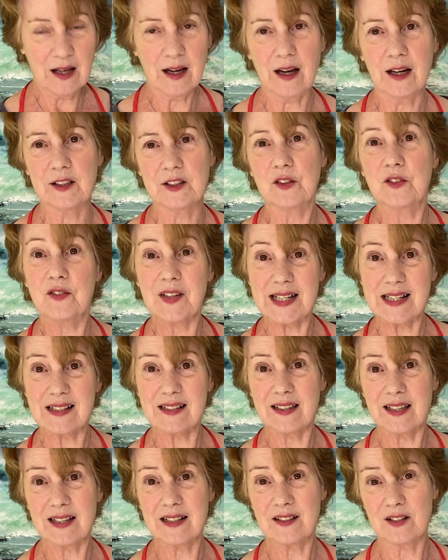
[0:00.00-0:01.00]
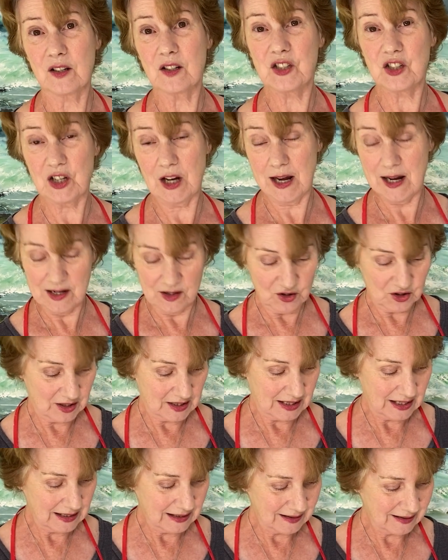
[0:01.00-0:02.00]
either fix things or change
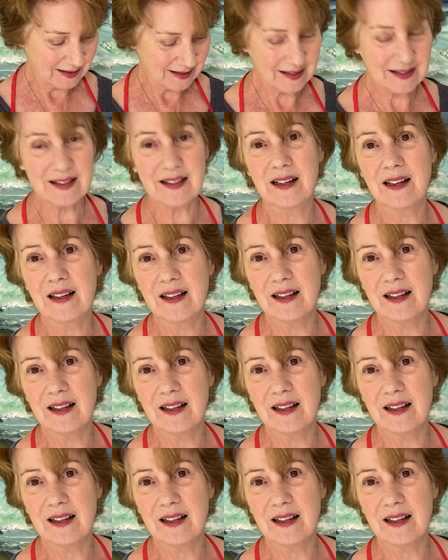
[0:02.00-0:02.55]
things